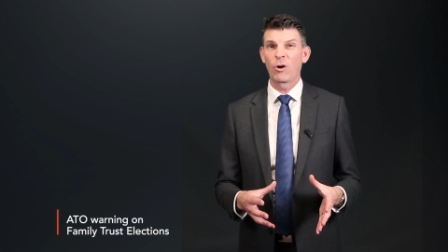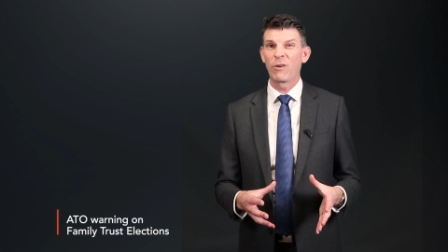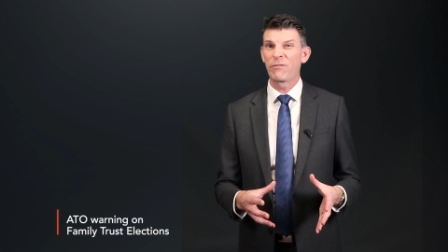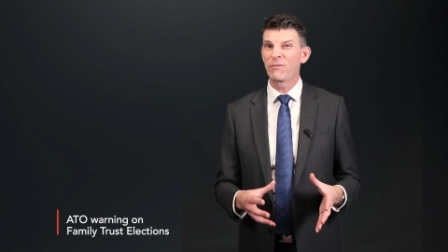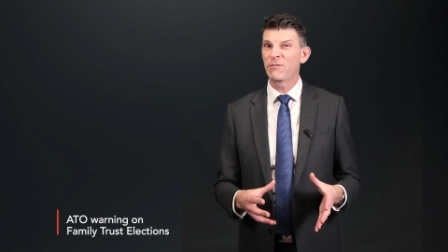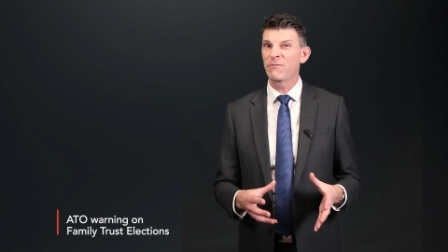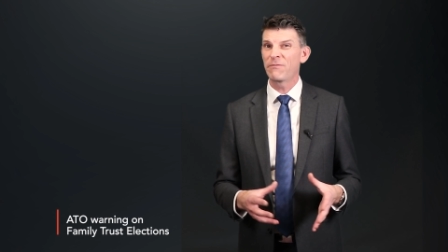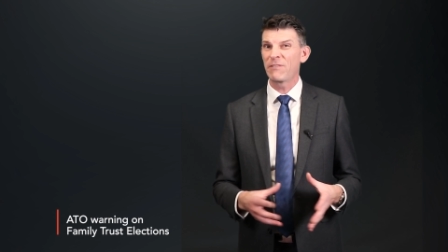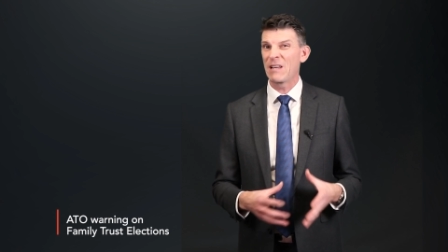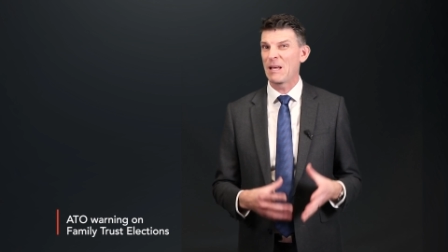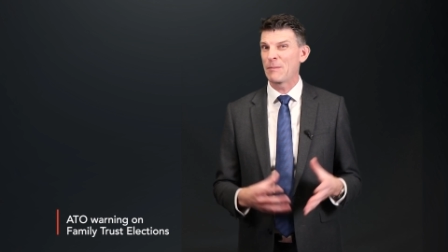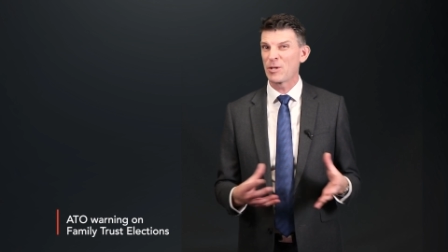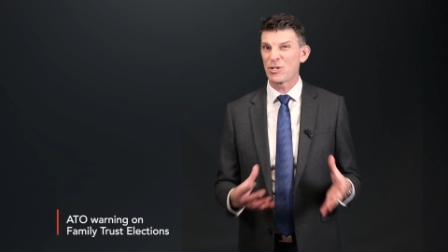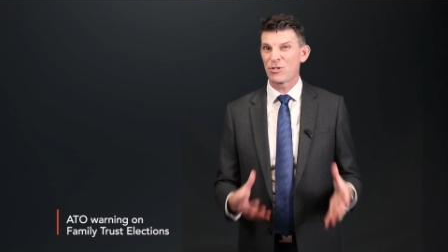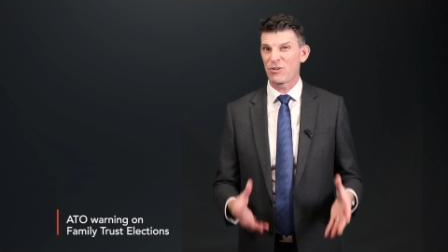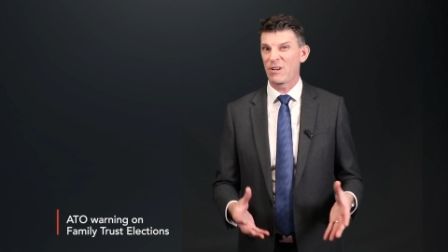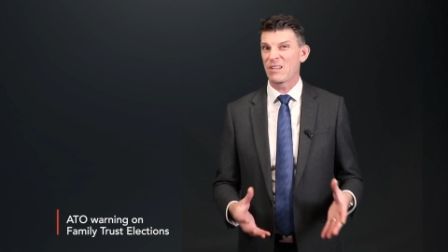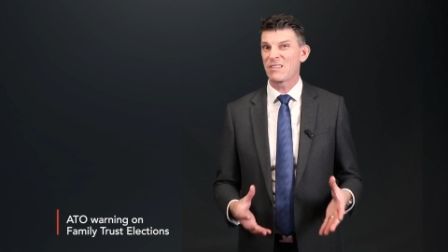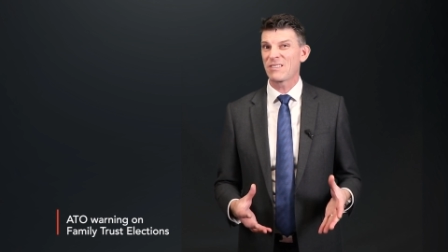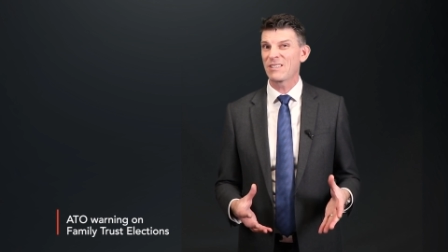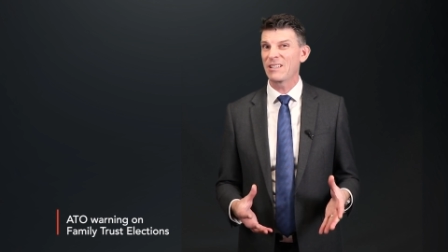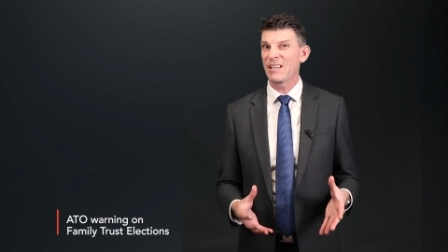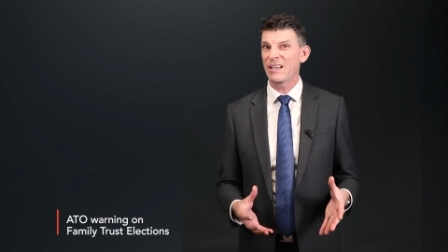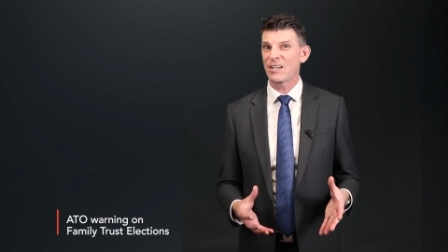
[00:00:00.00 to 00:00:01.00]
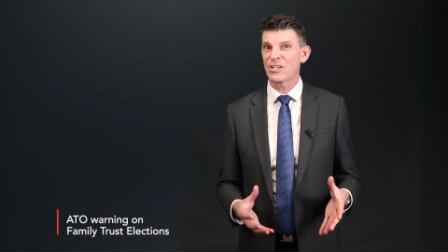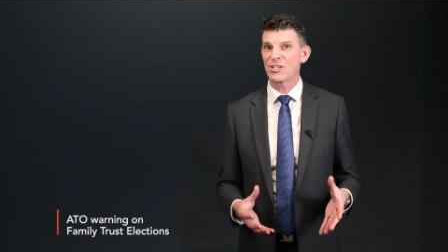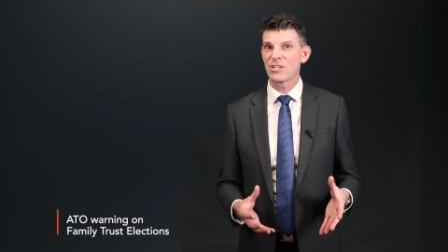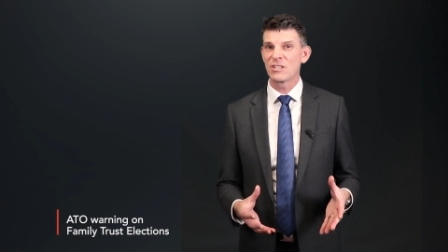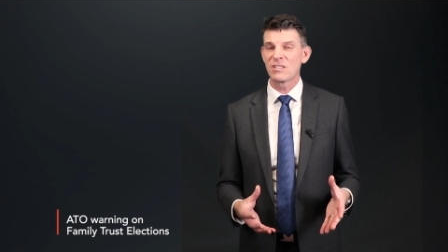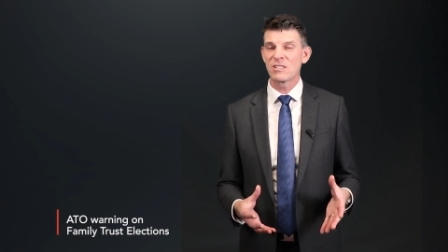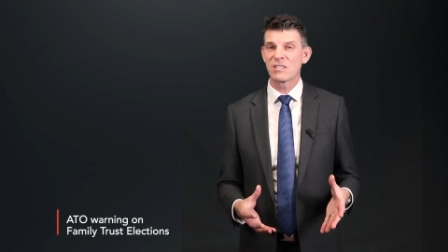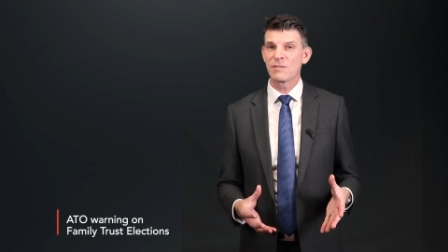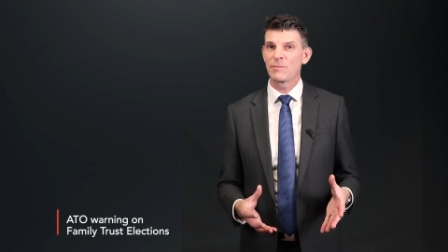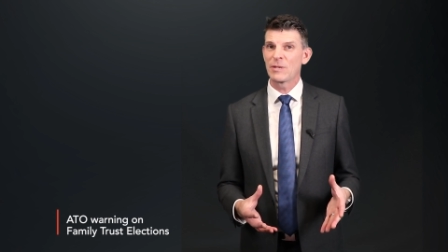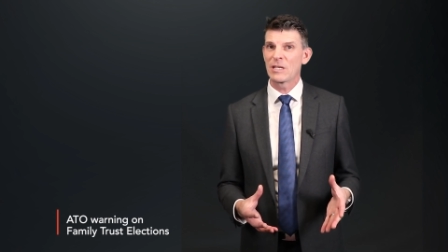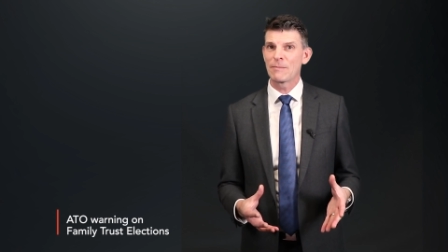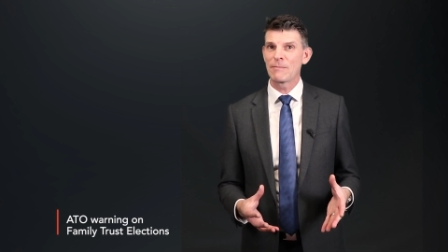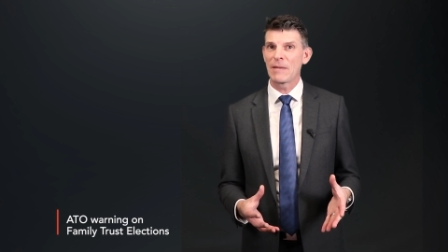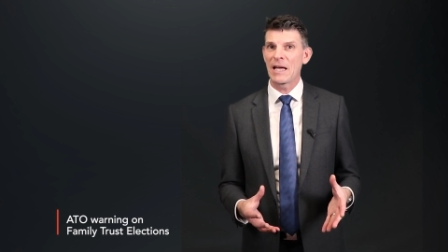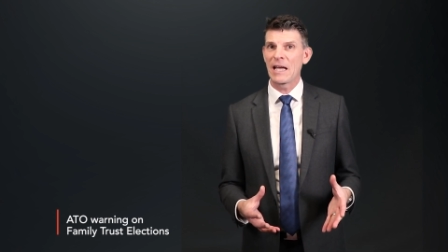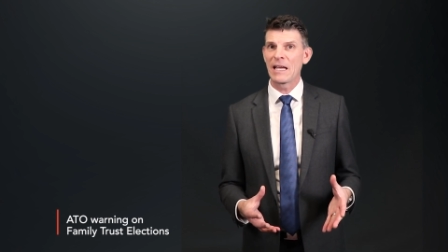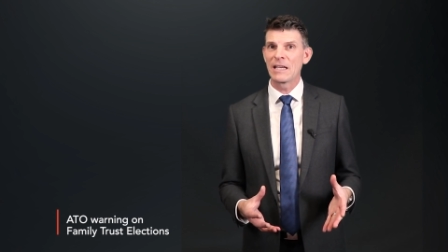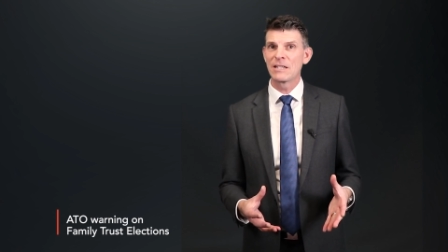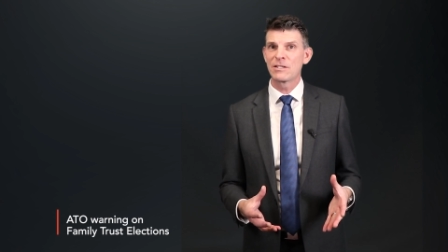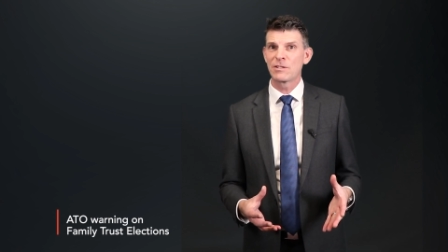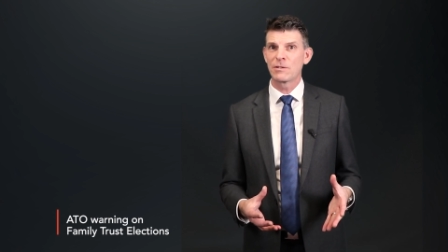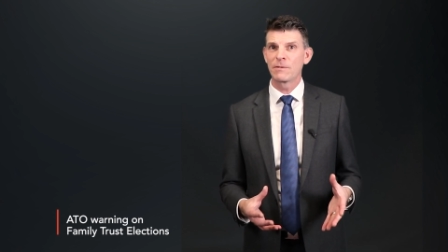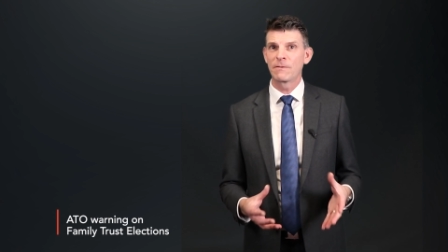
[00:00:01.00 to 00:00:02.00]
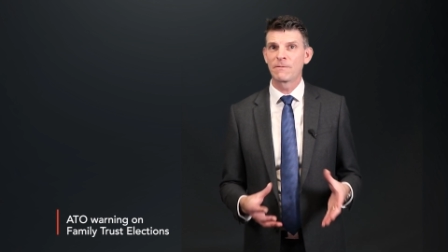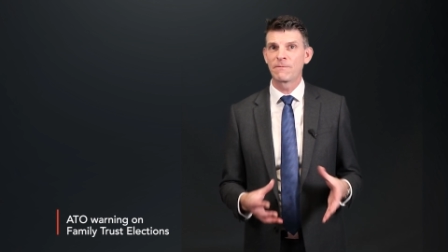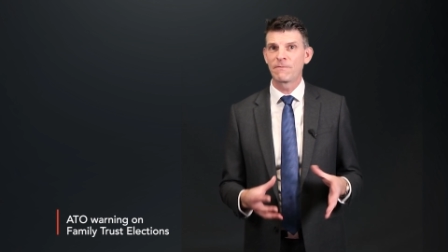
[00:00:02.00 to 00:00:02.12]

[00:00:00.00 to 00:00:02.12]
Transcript: often family trust elections are being made to